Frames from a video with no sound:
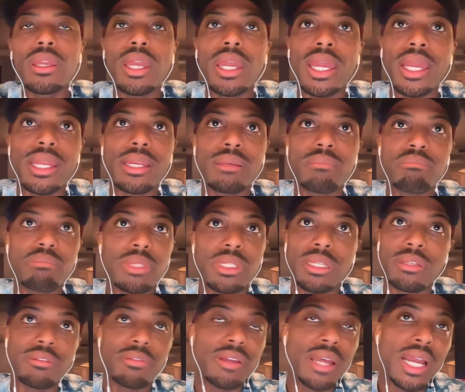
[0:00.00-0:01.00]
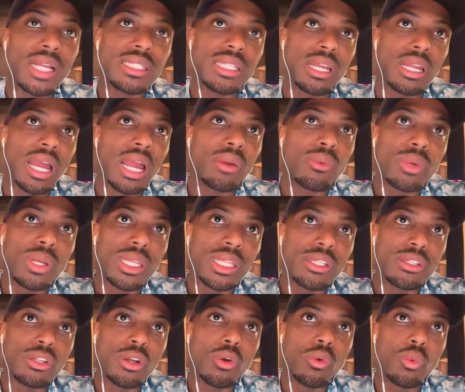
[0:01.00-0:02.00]
And in fact, I really
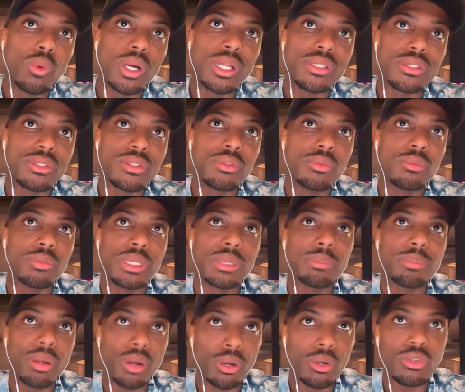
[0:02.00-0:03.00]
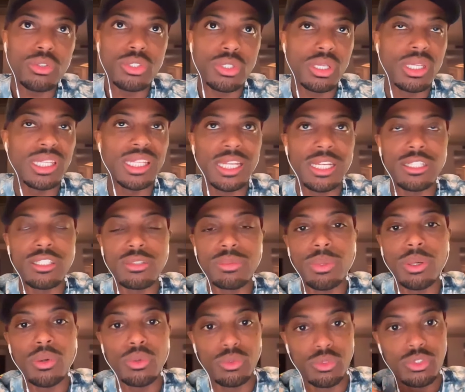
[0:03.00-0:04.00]
don't want to be personally
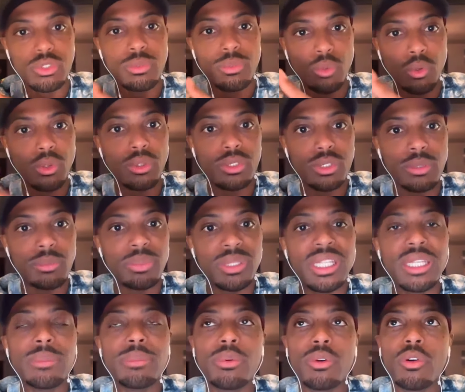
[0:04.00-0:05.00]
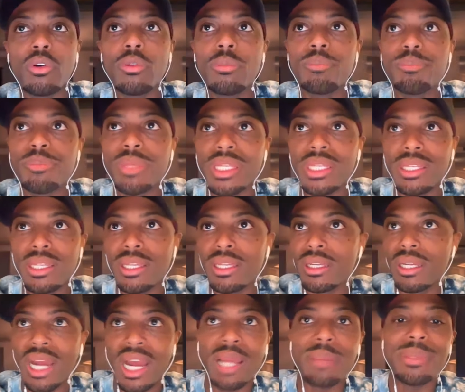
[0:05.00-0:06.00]
exposed more to people,
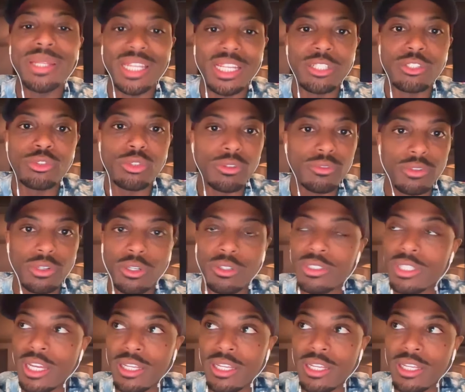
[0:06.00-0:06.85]
meaning I'm an introvert.